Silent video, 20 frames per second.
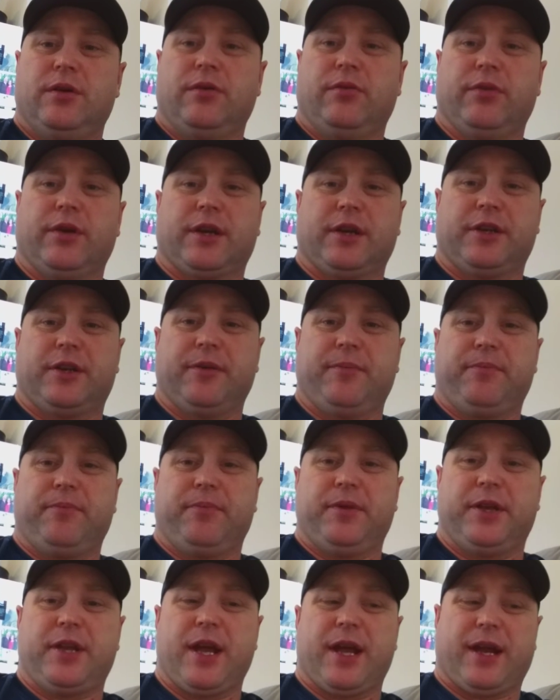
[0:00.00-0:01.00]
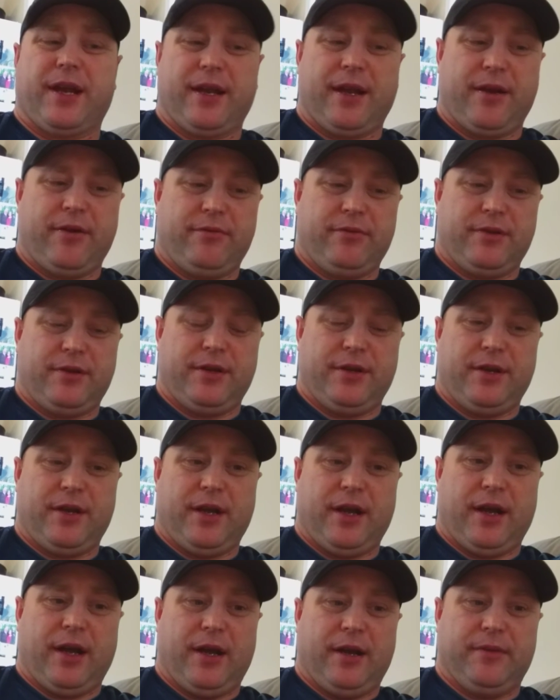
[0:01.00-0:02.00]
We could t- be taken out in
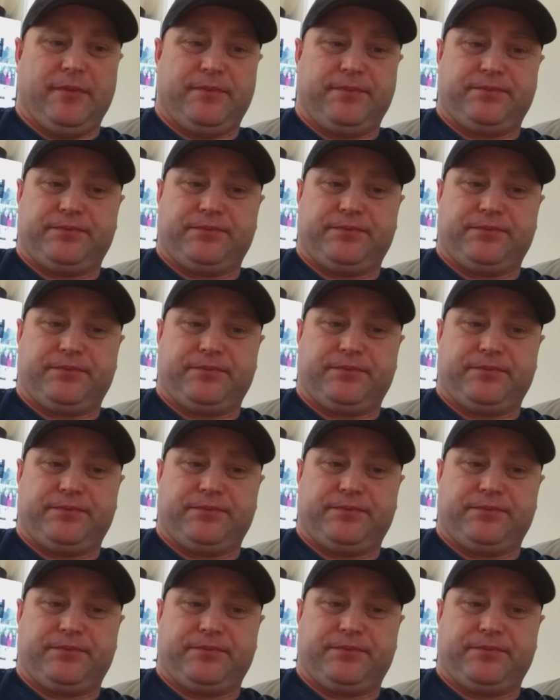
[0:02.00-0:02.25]
uh,